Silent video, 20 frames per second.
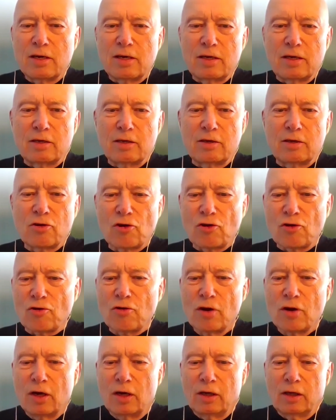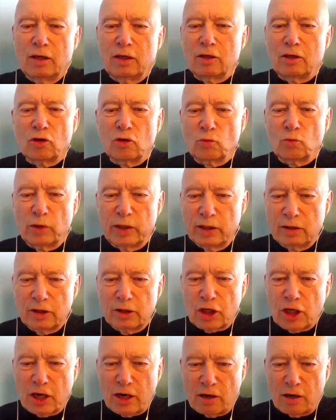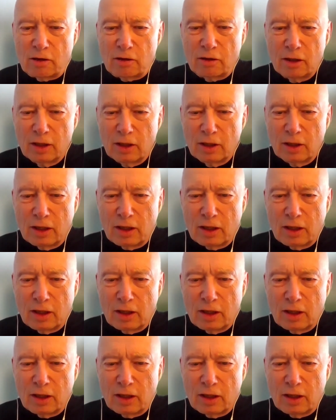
in her wheelchair,